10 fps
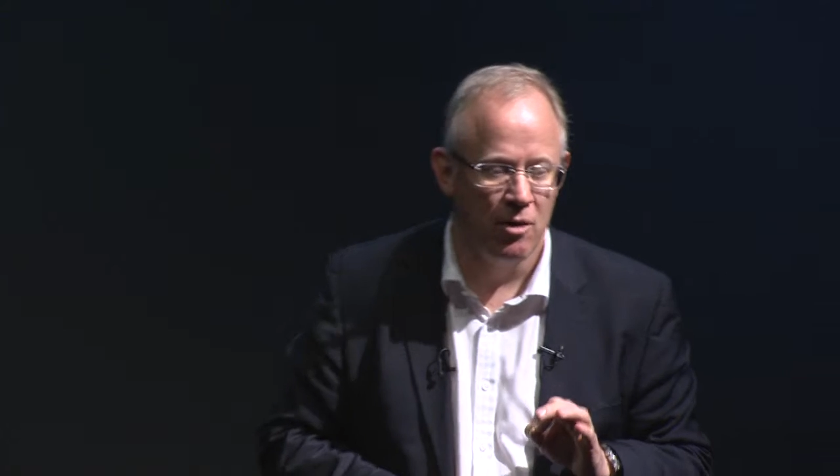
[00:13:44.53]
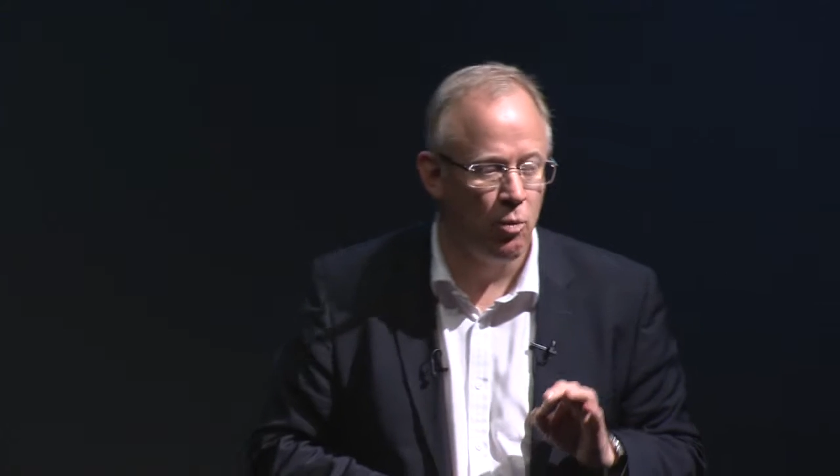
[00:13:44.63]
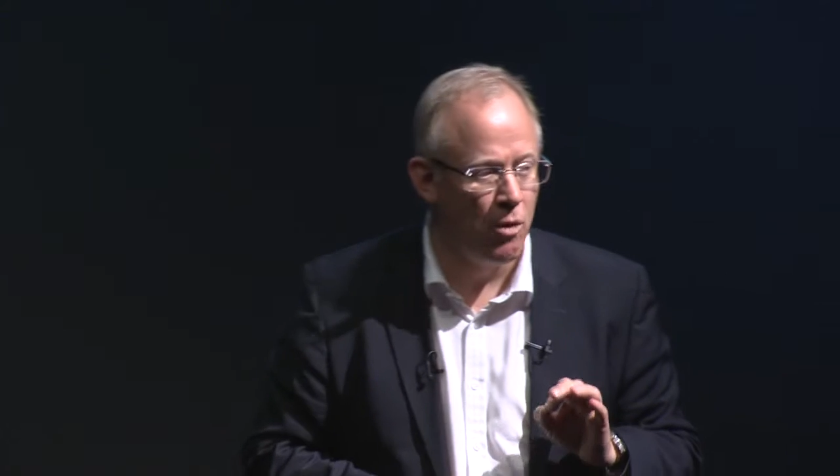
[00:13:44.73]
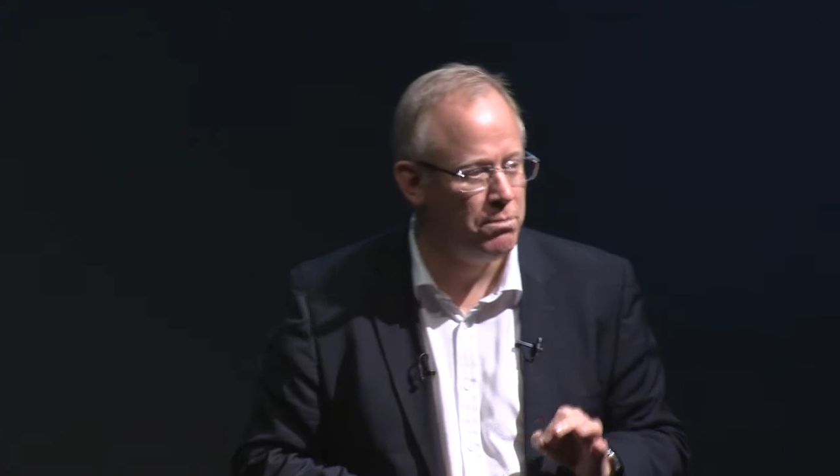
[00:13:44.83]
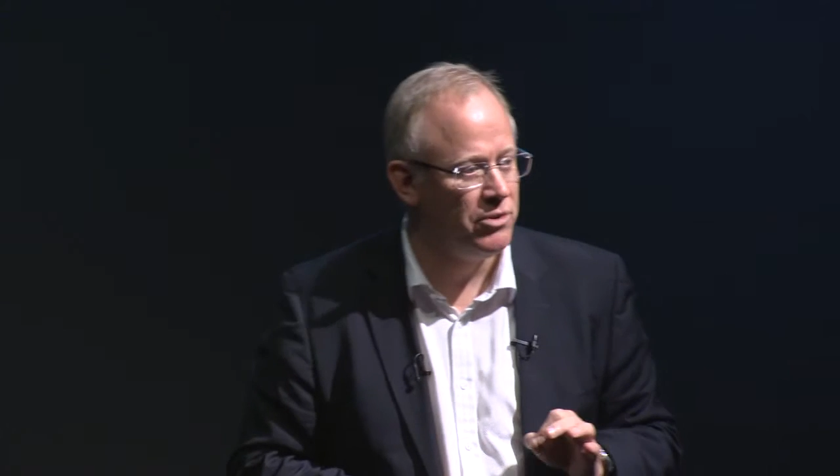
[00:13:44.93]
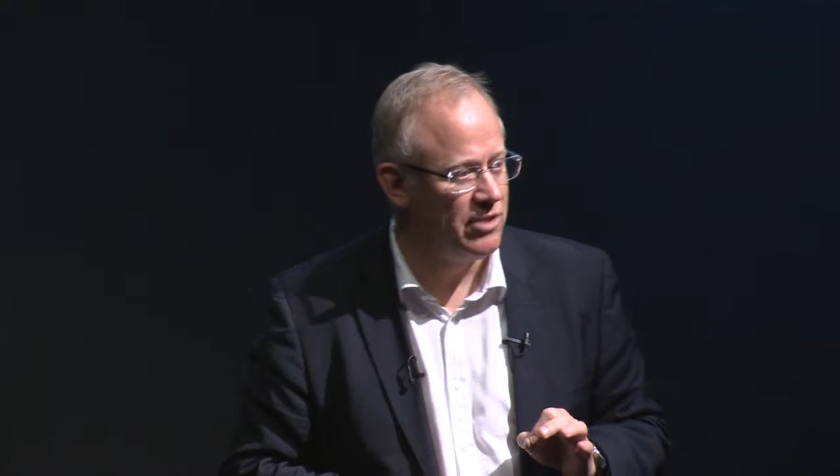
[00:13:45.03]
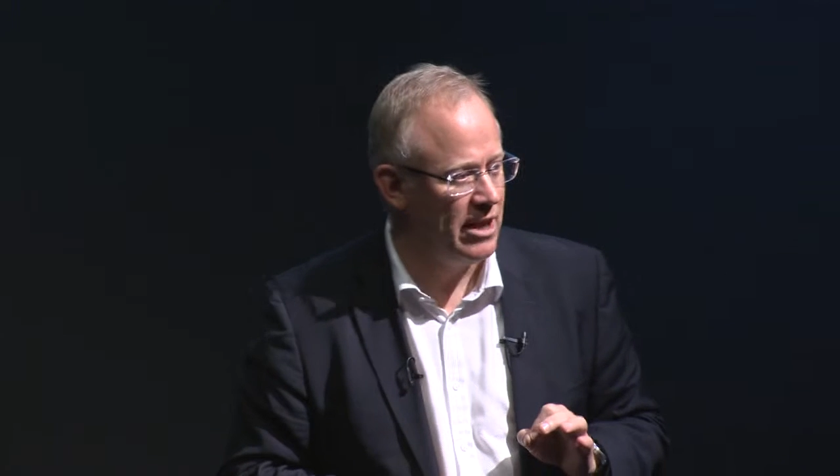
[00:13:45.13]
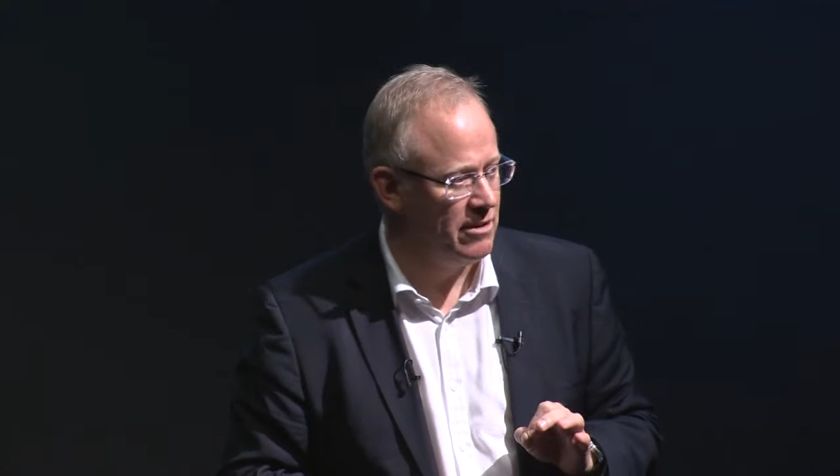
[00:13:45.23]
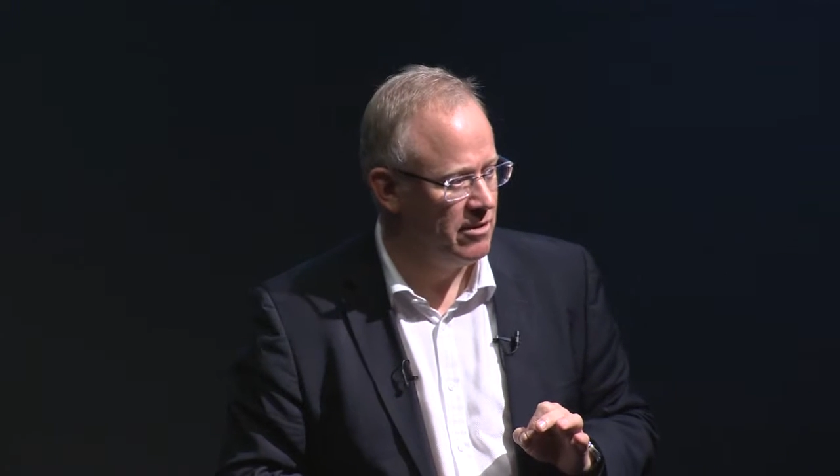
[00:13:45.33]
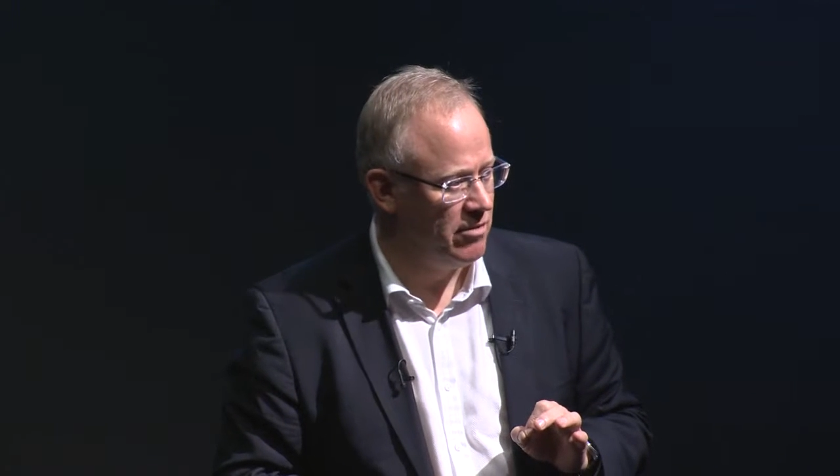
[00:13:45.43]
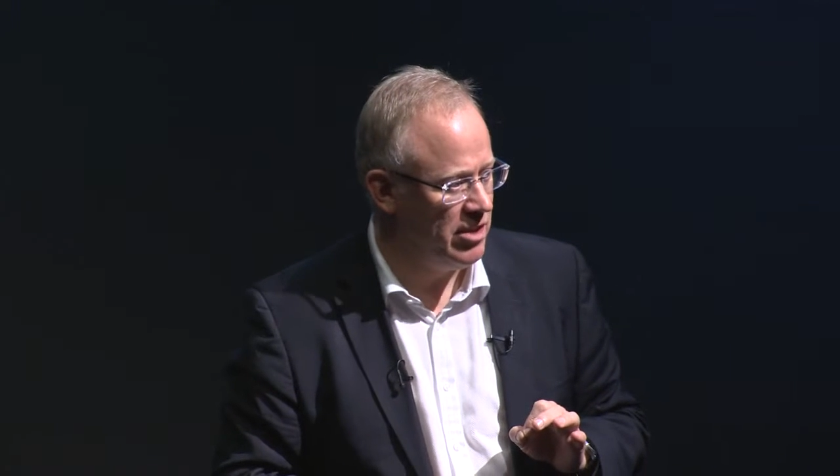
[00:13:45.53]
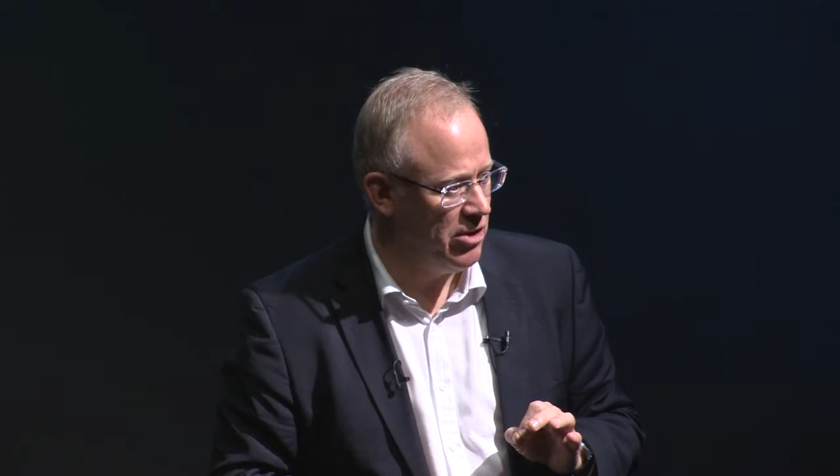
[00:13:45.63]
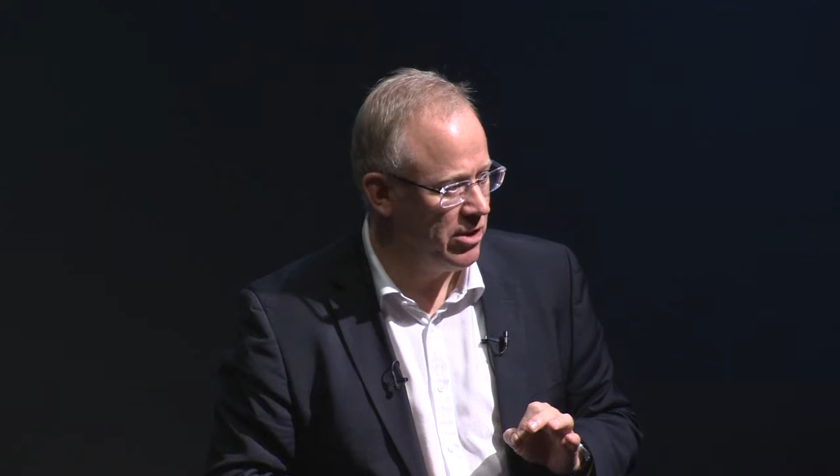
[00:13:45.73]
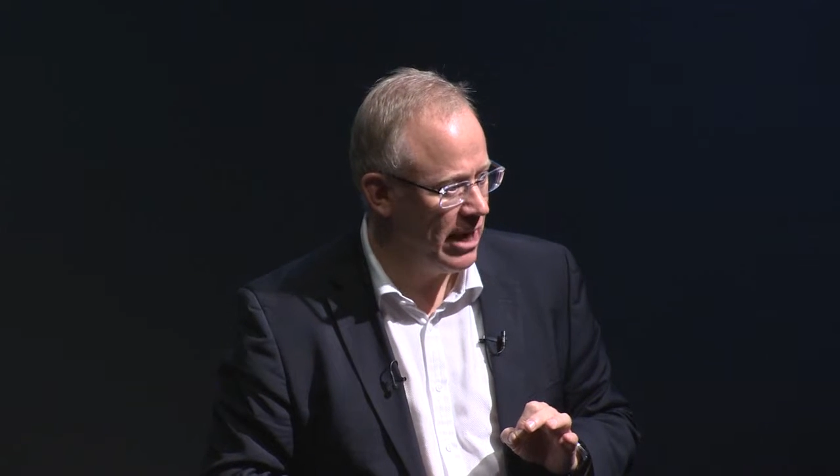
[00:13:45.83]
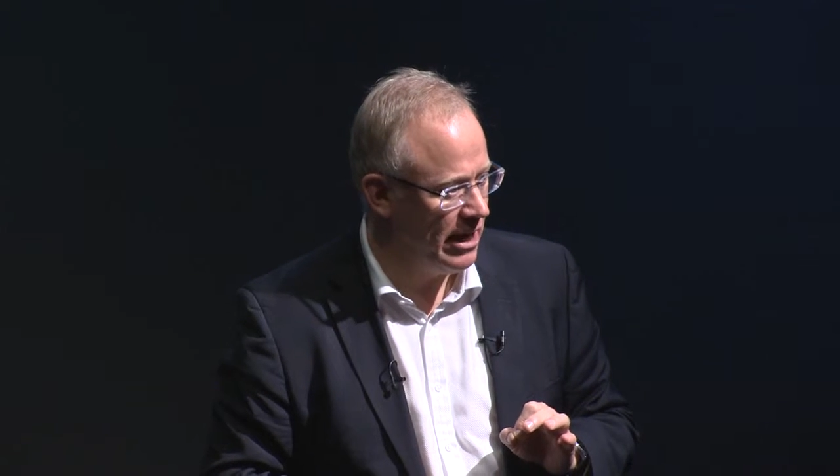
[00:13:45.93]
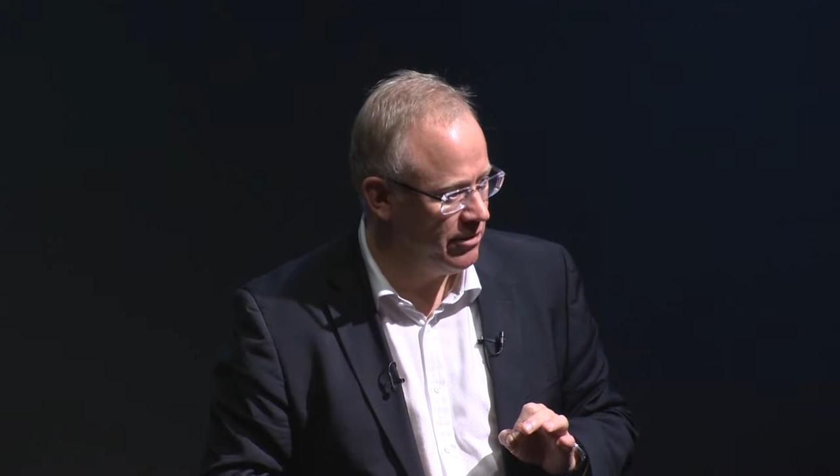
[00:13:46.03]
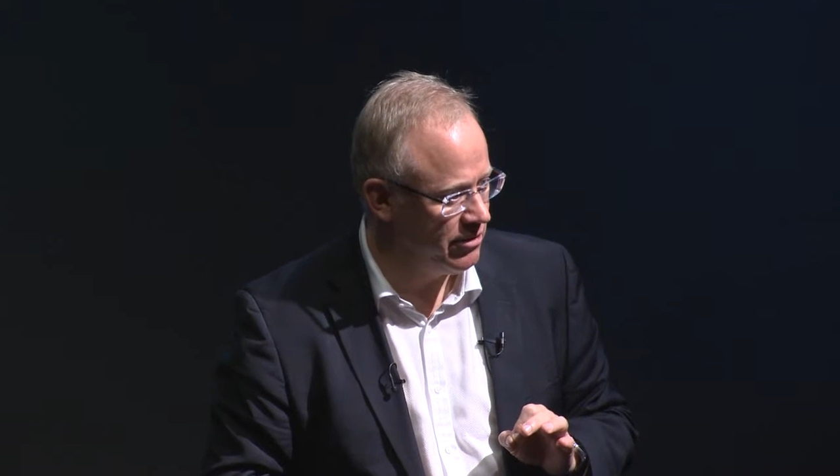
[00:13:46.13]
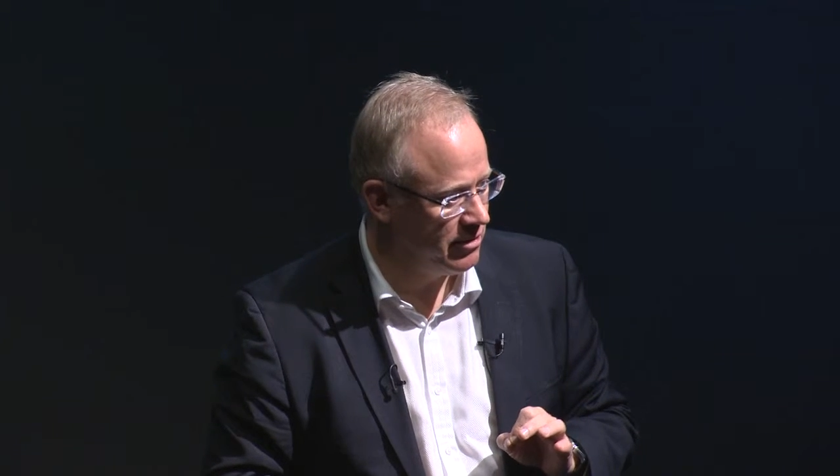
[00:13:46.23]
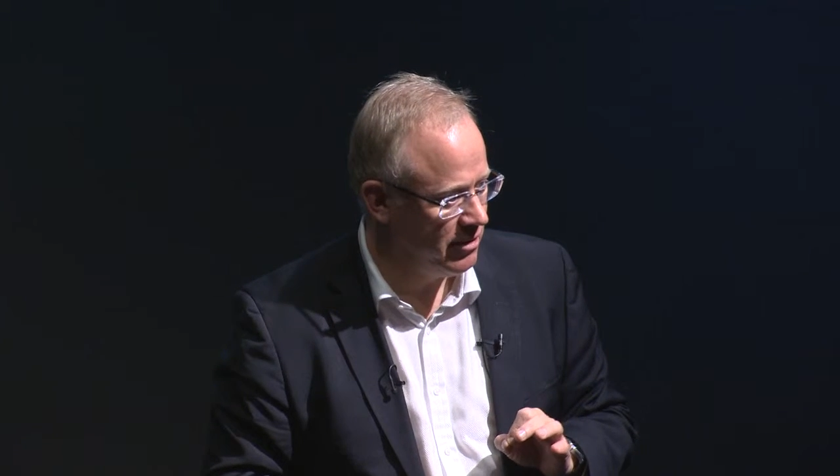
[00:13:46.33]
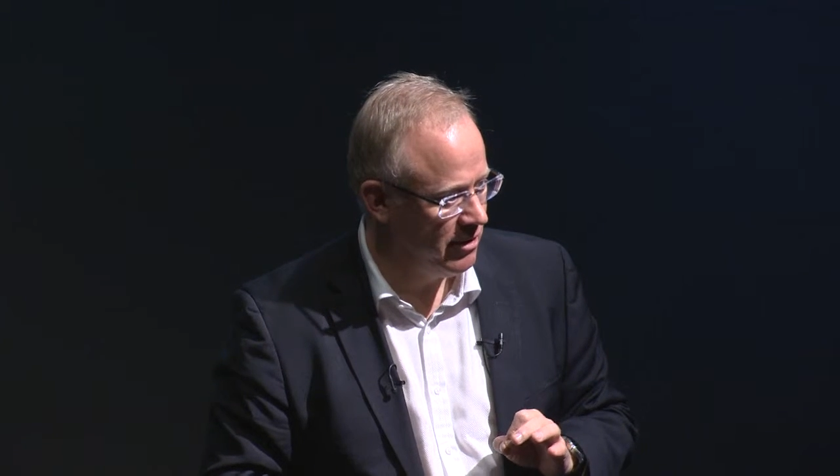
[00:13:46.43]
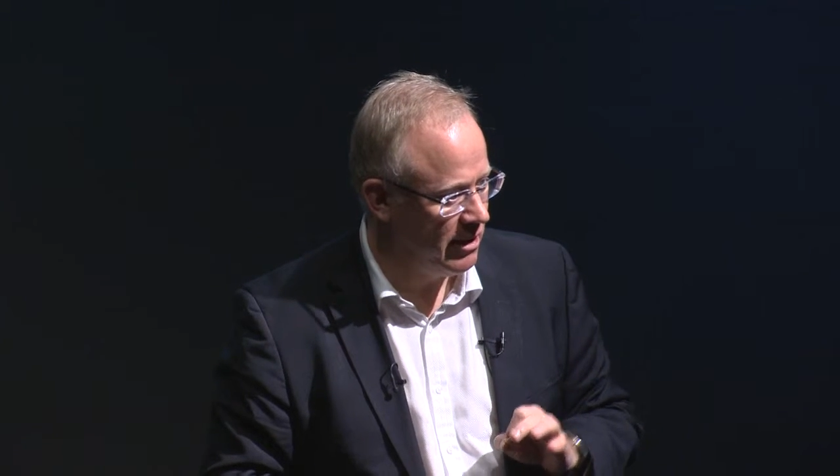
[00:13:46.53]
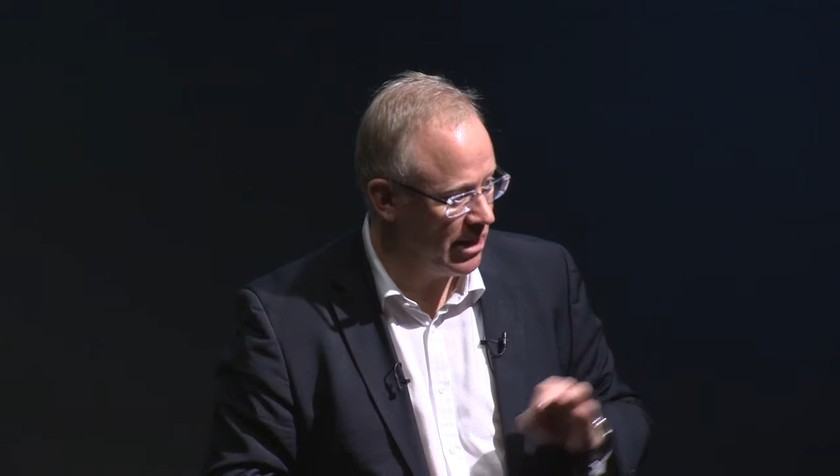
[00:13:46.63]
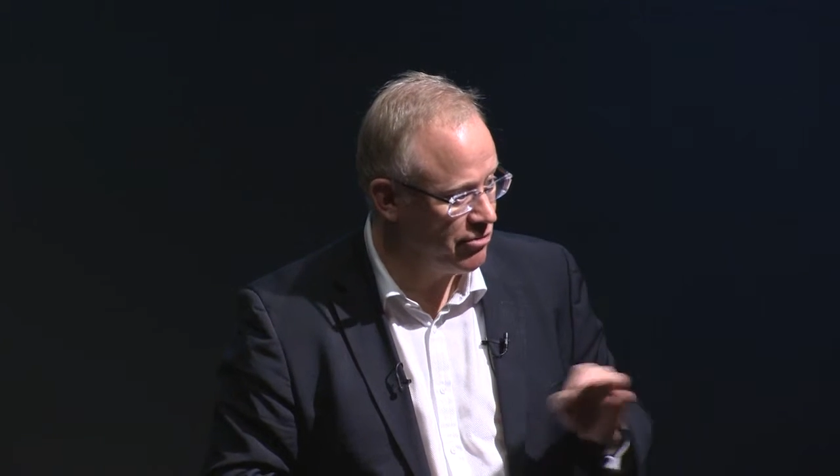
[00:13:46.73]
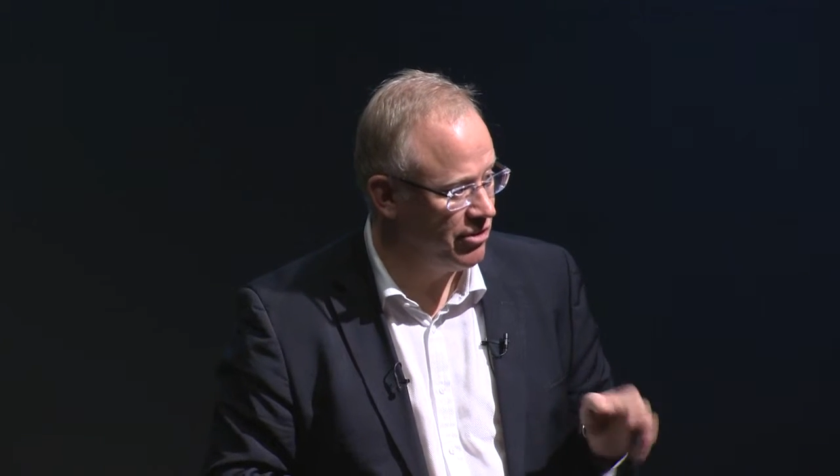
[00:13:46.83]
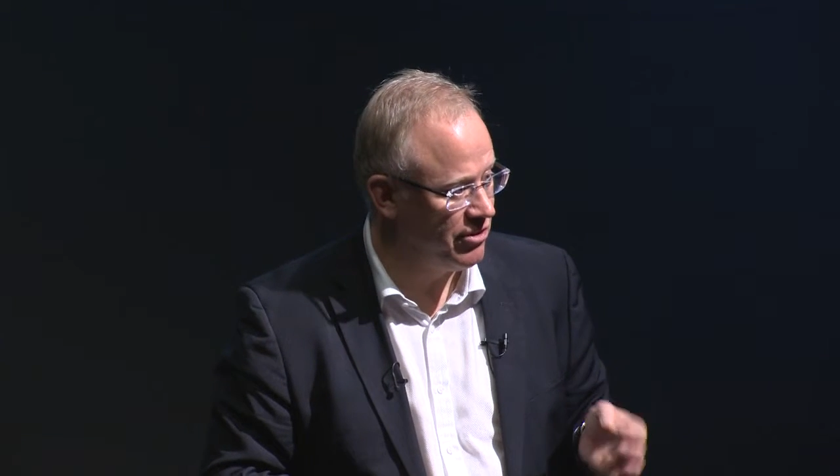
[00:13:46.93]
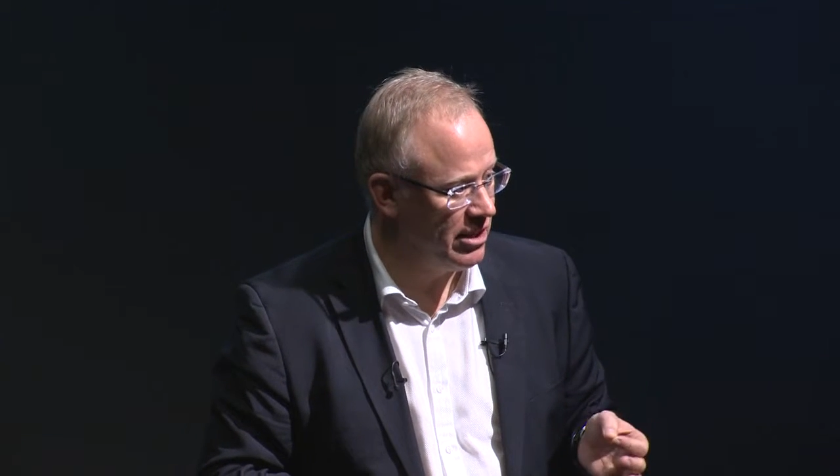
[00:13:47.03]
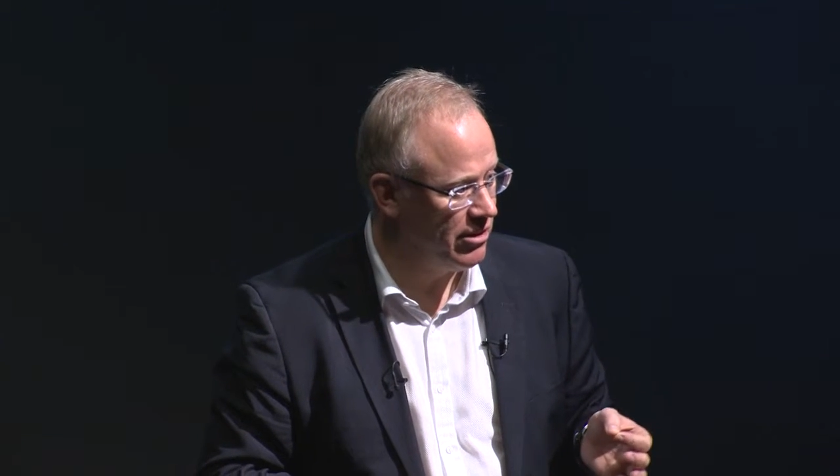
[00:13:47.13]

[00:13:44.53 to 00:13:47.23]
1% of the UK's electricity